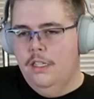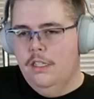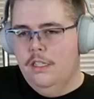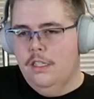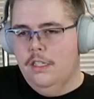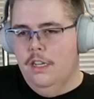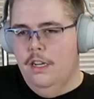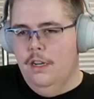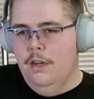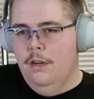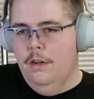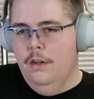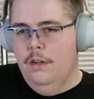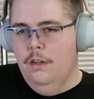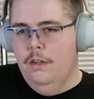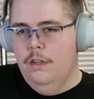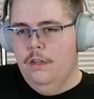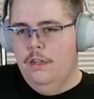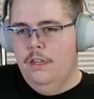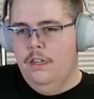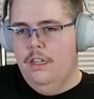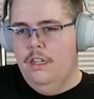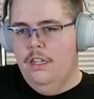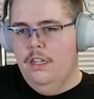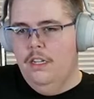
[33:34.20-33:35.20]
So
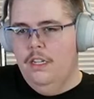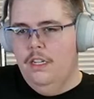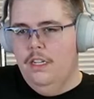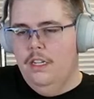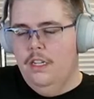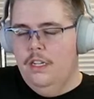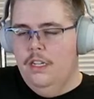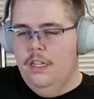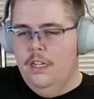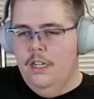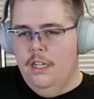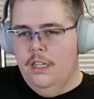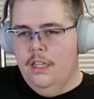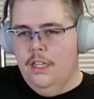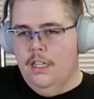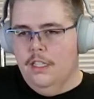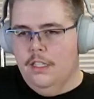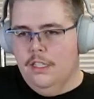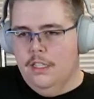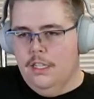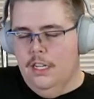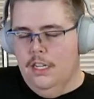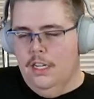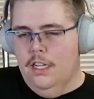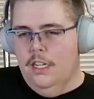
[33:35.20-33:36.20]

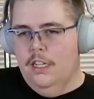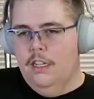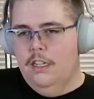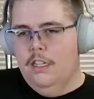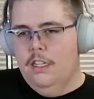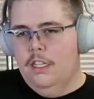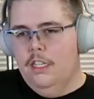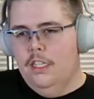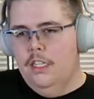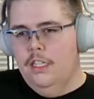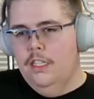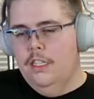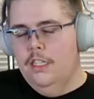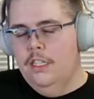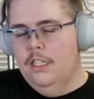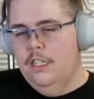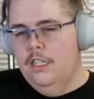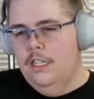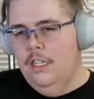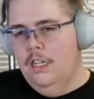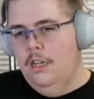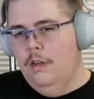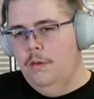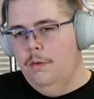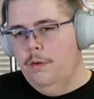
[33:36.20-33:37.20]
that's gonna
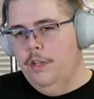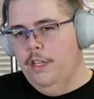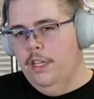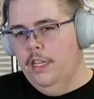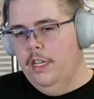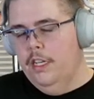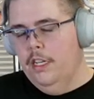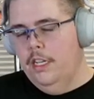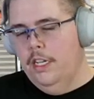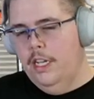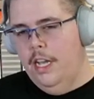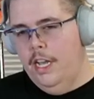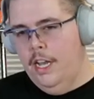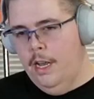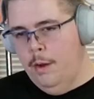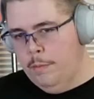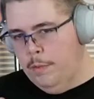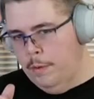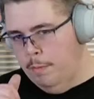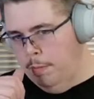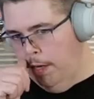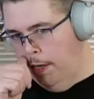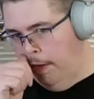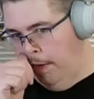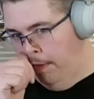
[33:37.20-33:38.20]
really
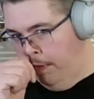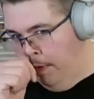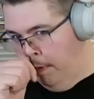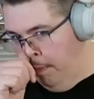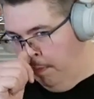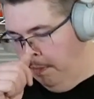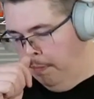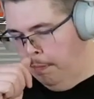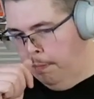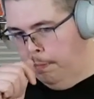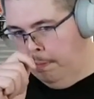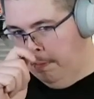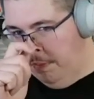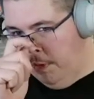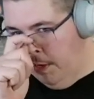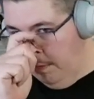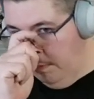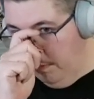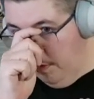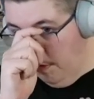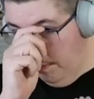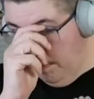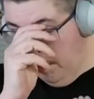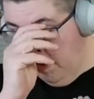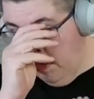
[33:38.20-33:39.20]
hamper me from putting
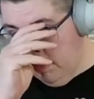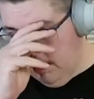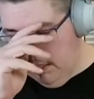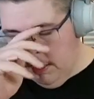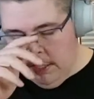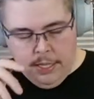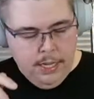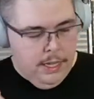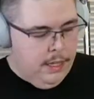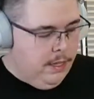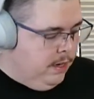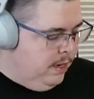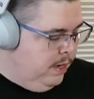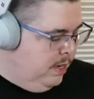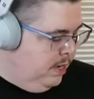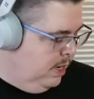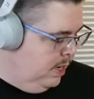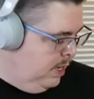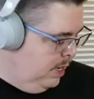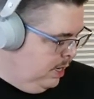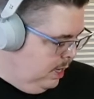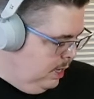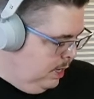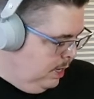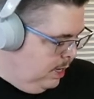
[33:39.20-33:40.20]
more parts together.
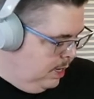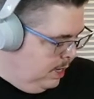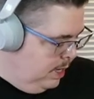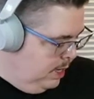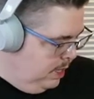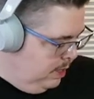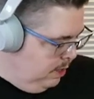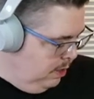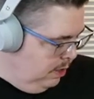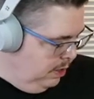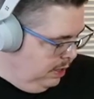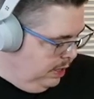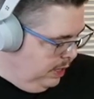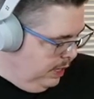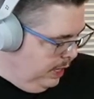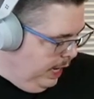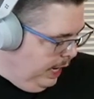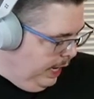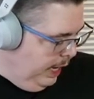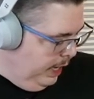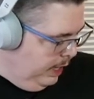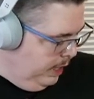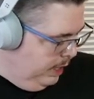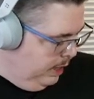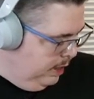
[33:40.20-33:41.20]
Only thing
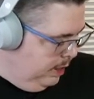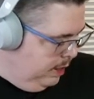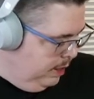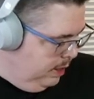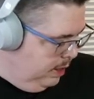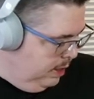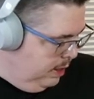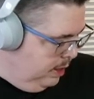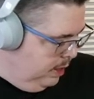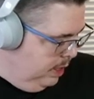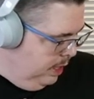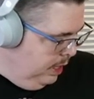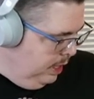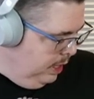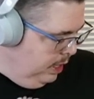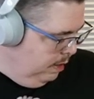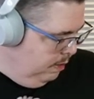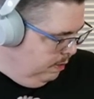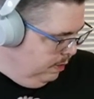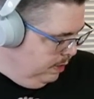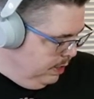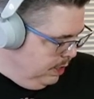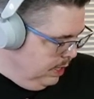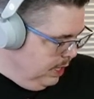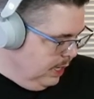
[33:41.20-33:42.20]
I could think
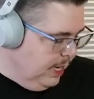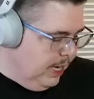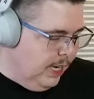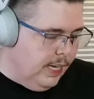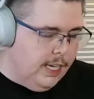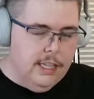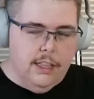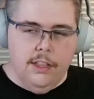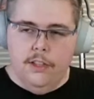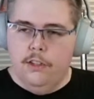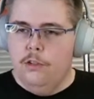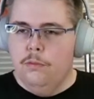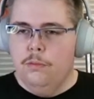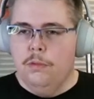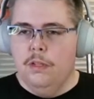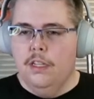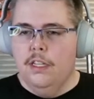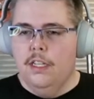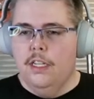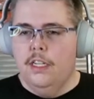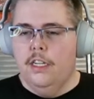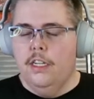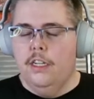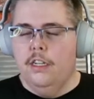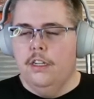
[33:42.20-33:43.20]
of is like I could lube the
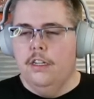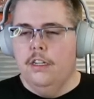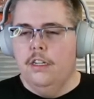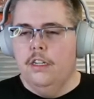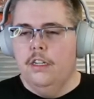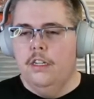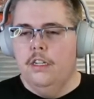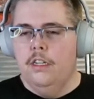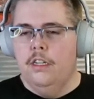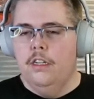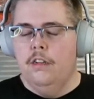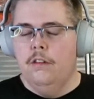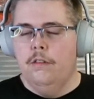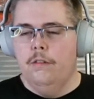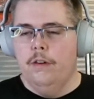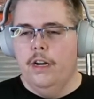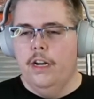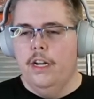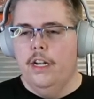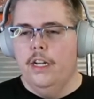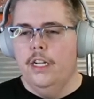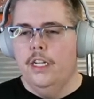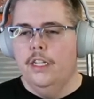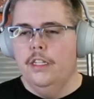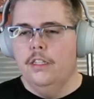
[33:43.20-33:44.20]
linear
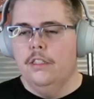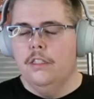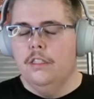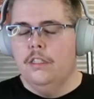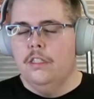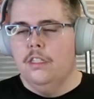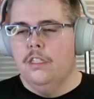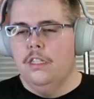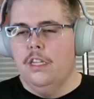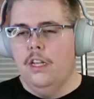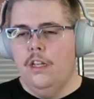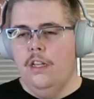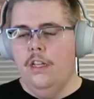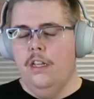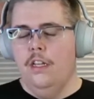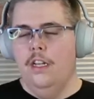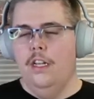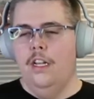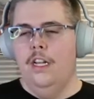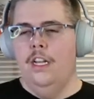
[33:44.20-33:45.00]
rails.